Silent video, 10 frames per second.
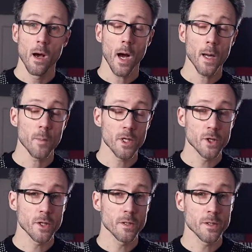I
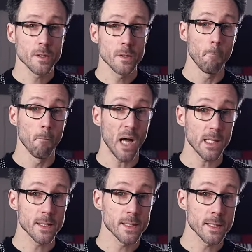mentioned
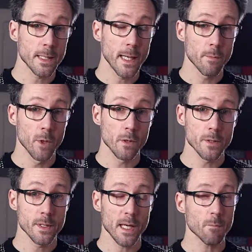balanced
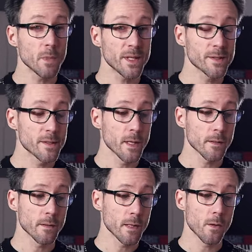cables. That means
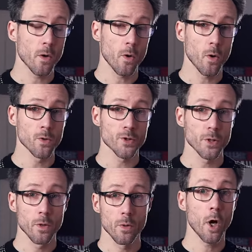that there are
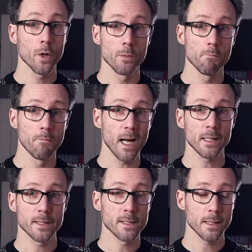also
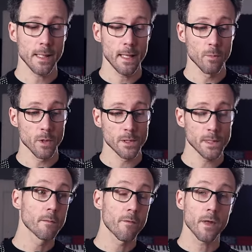unbalanced
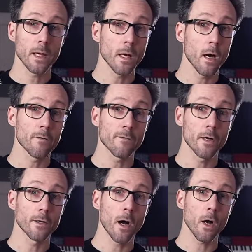cables. Think of
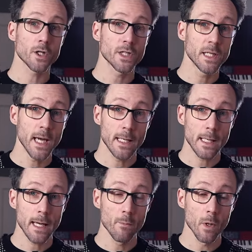an RCA
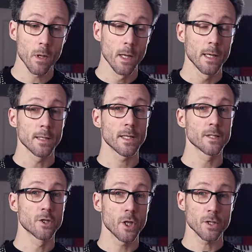cable.
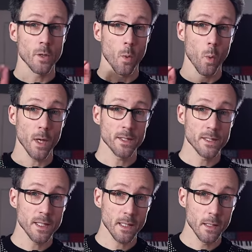That's just one
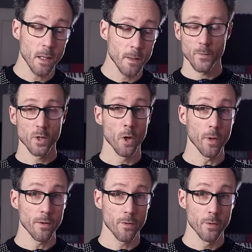signal
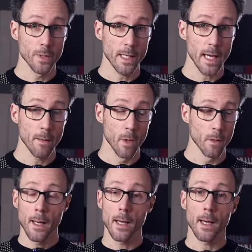going through the
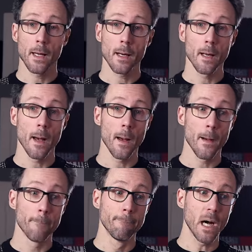cable, and
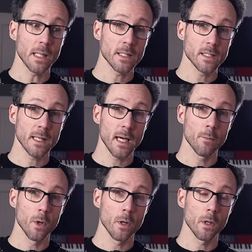a balanced
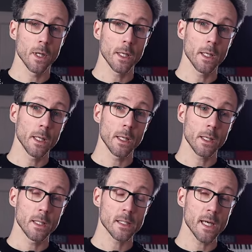cable,
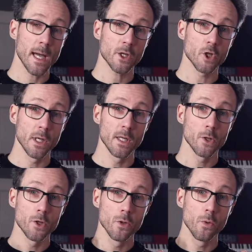it is actually
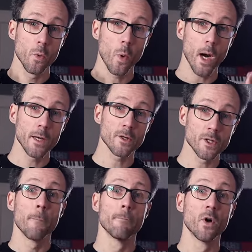two
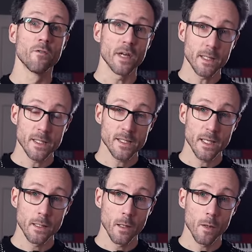wires moving the
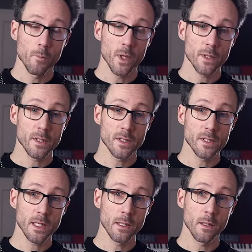signal, but the
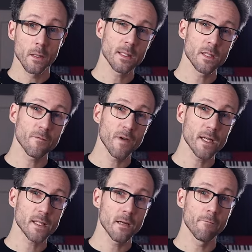signal is
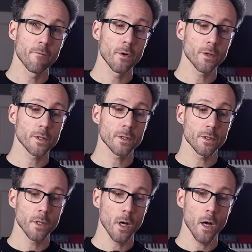phase inverted
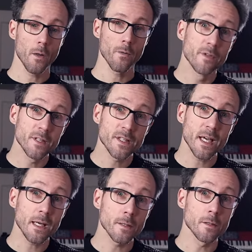on the
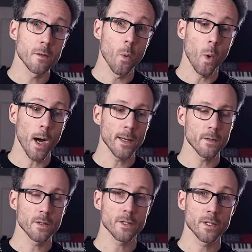second
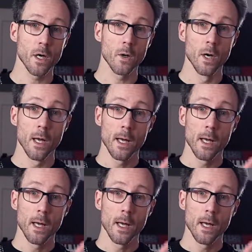wire, so